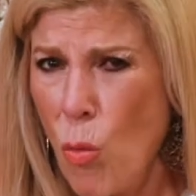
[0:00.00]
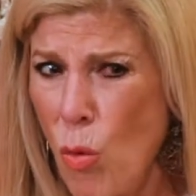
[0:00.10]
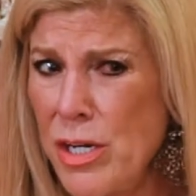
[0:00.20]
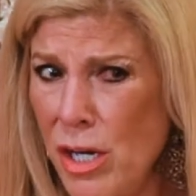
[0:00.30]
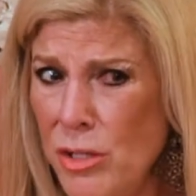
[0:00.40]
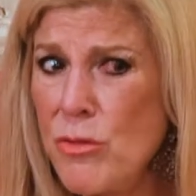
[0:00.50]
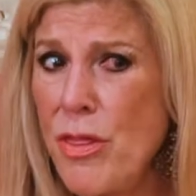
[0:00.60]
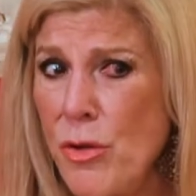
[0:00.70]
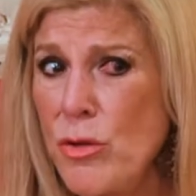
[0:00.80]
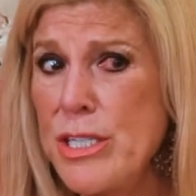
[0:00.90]

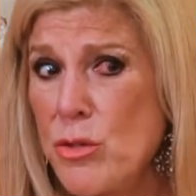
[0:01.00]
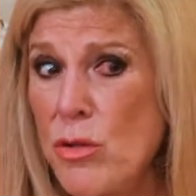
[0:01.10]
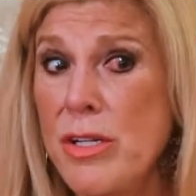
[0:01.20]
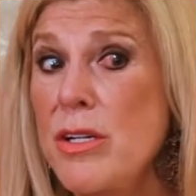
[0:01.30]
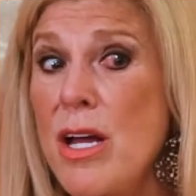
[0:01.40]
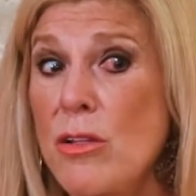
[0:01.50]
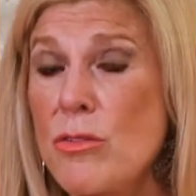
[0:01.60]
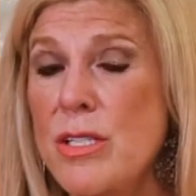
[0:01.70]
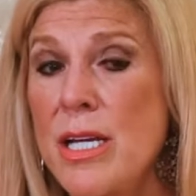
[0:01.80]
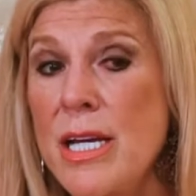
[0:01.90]
$130 trillion
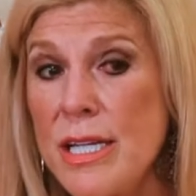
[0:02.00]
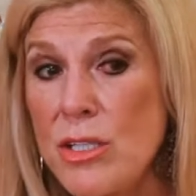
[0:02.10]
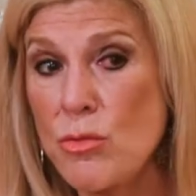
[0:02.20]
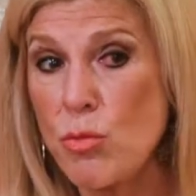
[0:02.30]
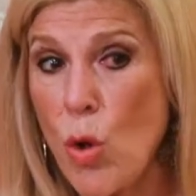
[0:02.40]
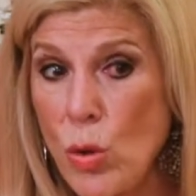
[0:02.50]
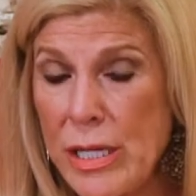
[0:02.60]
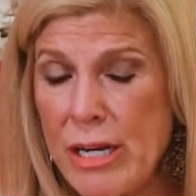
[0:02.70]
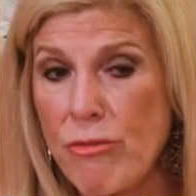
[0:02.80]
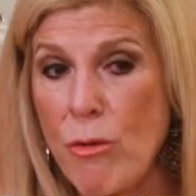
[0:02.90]
is
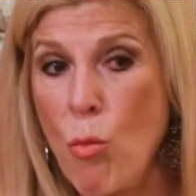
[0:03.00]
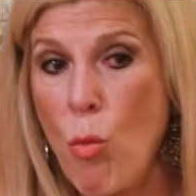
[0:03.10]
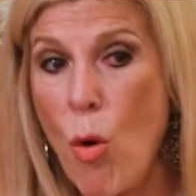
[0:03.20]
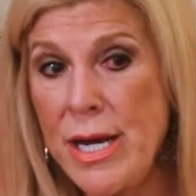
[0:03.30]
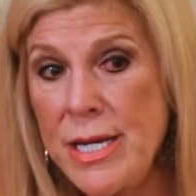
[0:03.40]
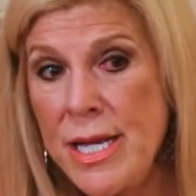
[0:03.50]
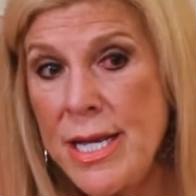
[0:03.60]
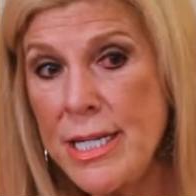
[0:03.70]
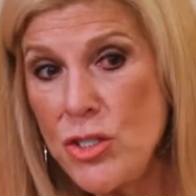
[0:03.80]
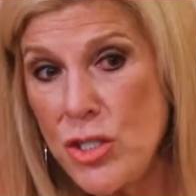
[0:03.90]
rolling from
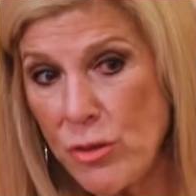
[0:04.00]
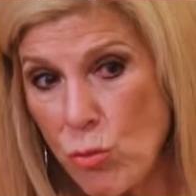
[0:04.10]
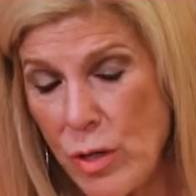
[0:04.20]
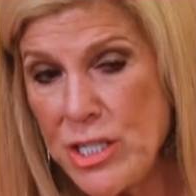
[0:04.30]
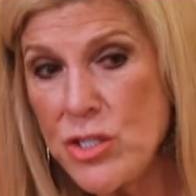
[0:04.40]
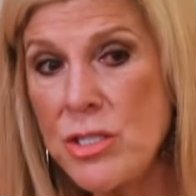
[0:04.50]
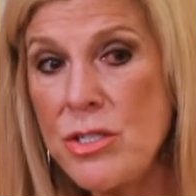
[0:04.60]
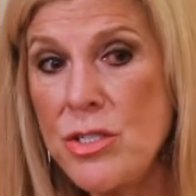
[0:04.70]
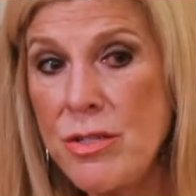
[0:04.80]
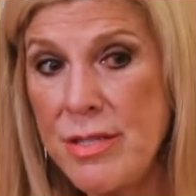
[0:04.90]
one
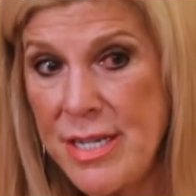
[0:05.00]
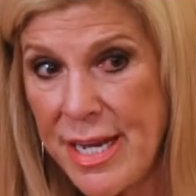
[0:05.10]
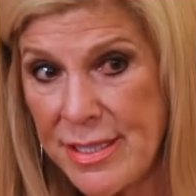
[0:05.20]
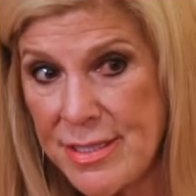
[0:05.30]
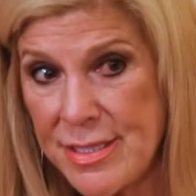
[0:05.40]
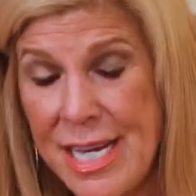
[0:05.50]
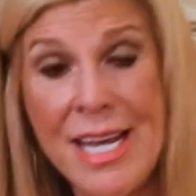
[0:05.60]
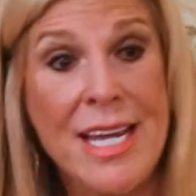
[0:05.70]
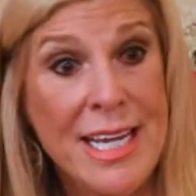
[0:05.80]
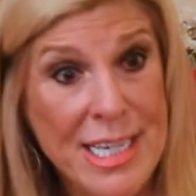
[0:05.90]
generation to the next.
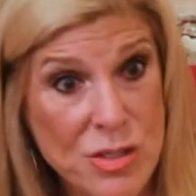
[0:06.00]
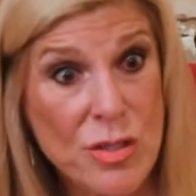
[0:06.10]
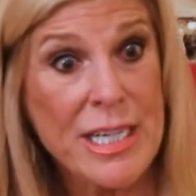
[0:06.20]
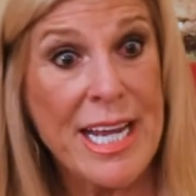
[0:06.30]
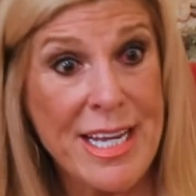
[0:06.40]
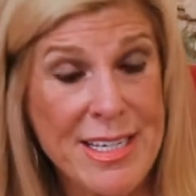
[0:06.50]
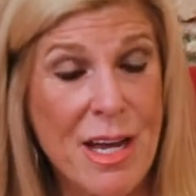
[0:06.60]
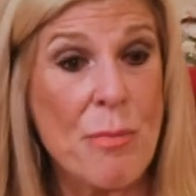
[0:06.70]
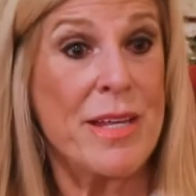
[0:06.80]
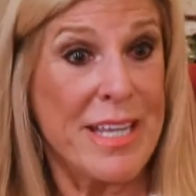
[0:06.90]
It's going to end
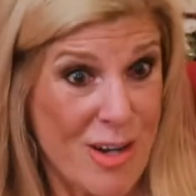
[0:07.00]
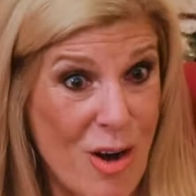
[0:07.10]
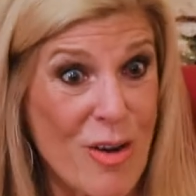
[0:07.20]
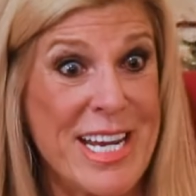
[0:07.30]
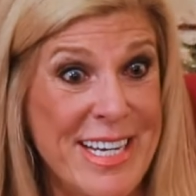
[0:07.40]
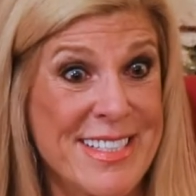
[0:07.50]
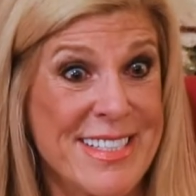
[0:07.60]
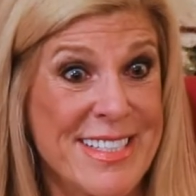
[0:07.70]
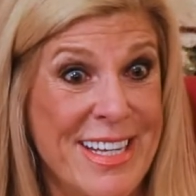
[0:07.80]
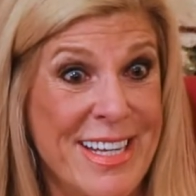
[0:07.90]
up in our
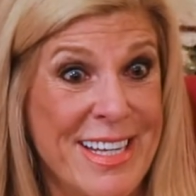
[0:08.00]
hands